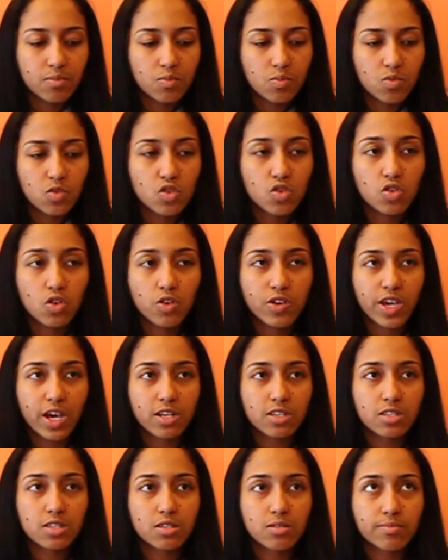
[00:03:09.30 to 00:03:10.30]
So
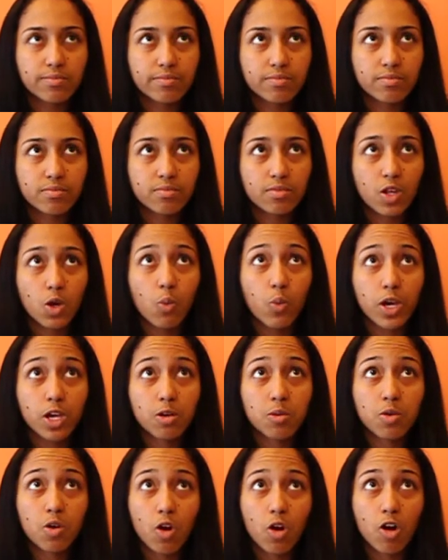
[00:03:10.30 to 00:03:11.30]
yes, wake
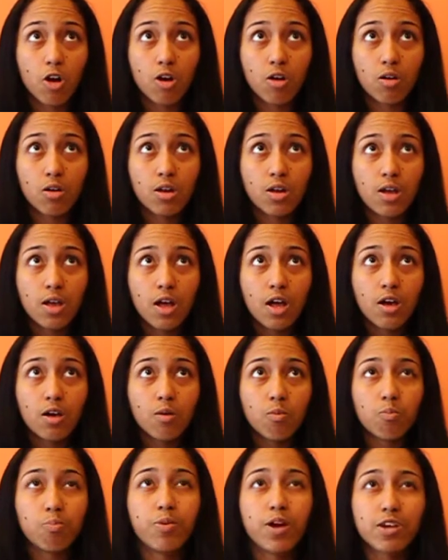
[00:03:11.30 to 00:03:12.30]
up call.
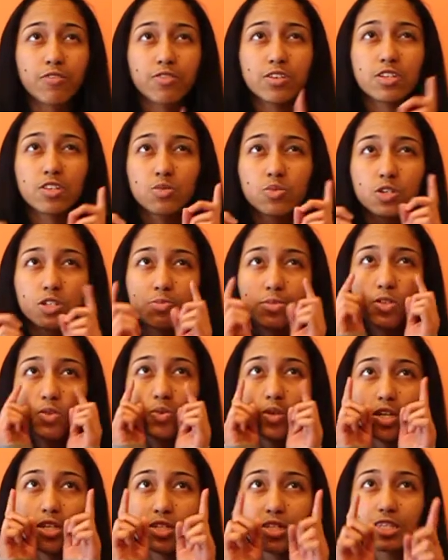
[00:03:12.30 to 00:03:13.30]
Breakfast was
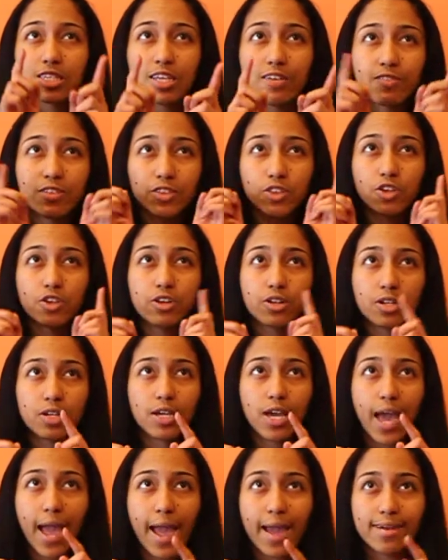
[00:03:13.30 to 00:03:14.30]
between
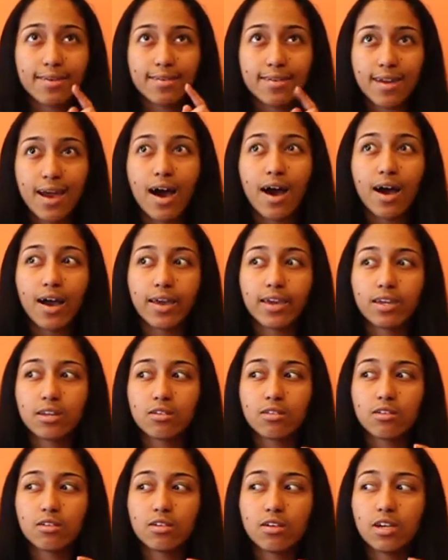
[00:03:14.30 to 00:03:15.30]
7:30 and
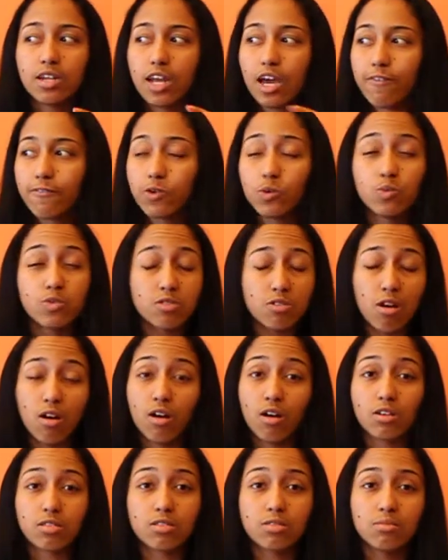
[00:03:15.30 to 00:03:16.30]
9, and that food was
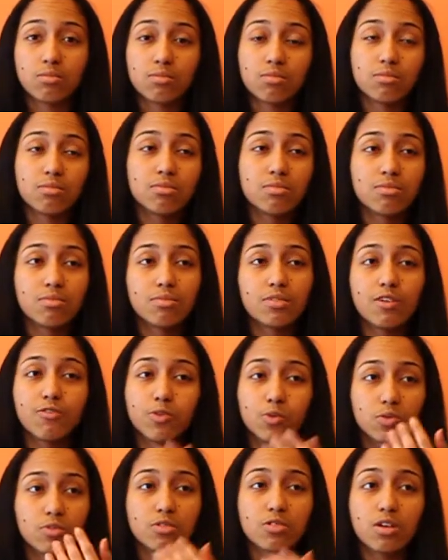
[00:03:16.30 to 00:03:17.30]
awesome. The
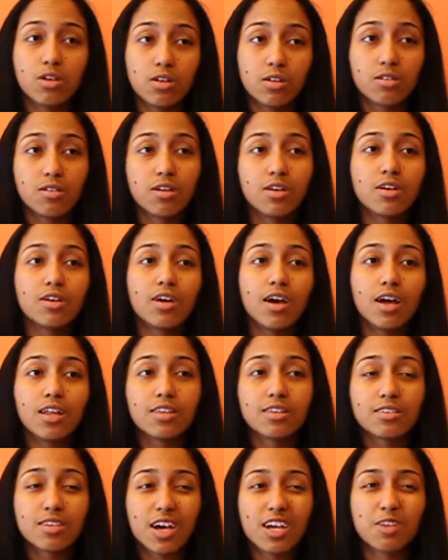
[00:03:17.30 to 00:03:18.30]
food was good. Had
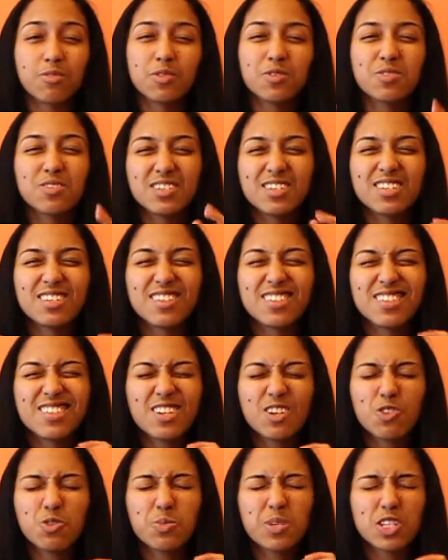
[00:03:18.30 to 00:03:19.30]
lasagna, but it was a
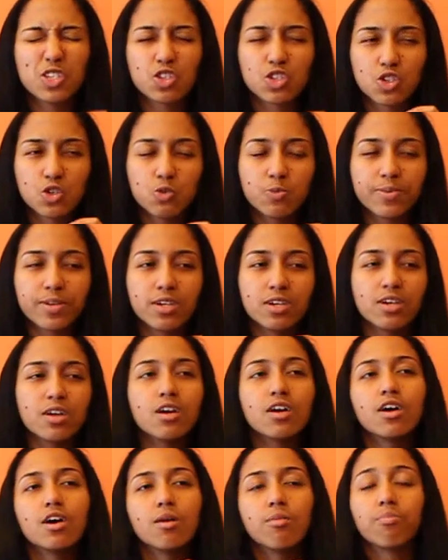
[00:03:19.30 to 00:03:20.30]
little bit soupy,
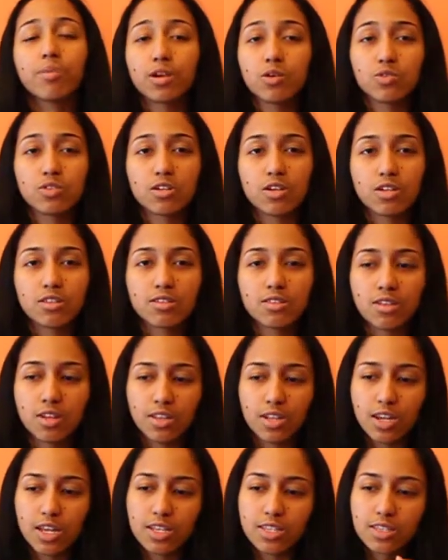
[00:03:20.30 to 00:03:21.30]
but it was good
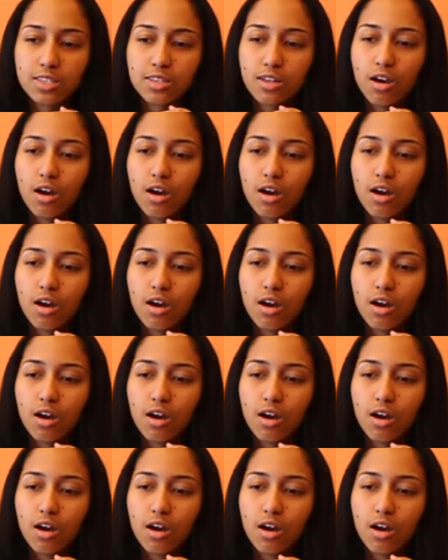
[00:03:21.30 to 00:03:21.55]
nonetheless.